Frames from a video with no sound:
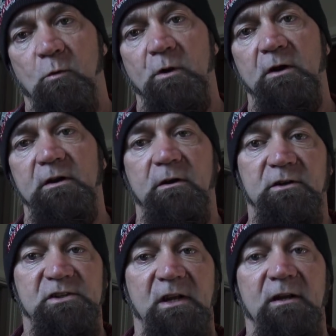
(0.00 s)
We only
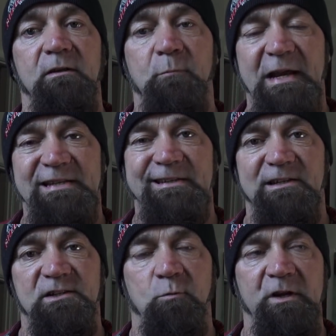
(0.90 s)
understand the
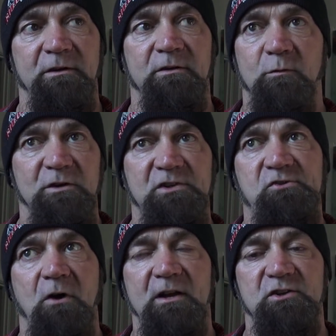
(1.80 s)
basics. We're just
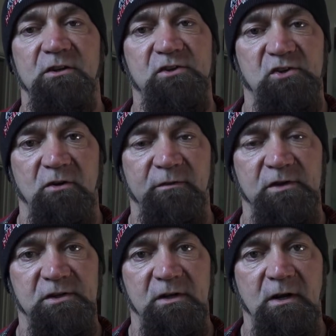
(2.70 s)
scratching the
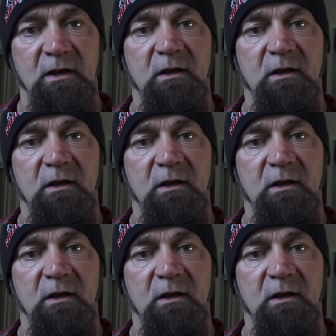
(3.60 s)
surface.